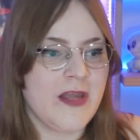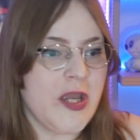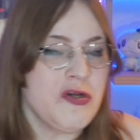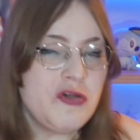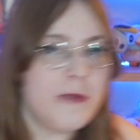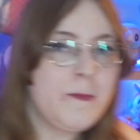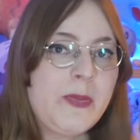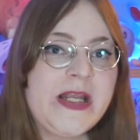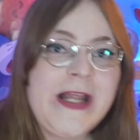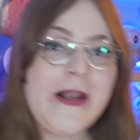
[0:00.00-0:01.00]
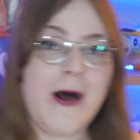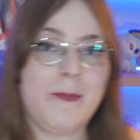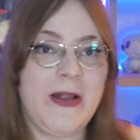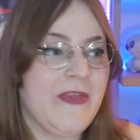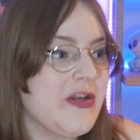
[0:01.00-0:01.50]
And you just beat it
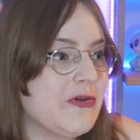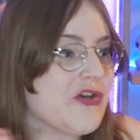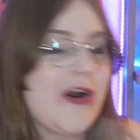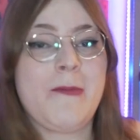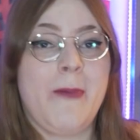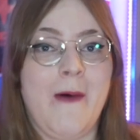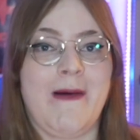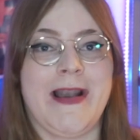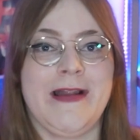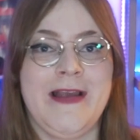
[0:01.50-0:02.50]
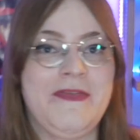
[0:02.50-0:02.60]
up, and then you chuck a ball at it,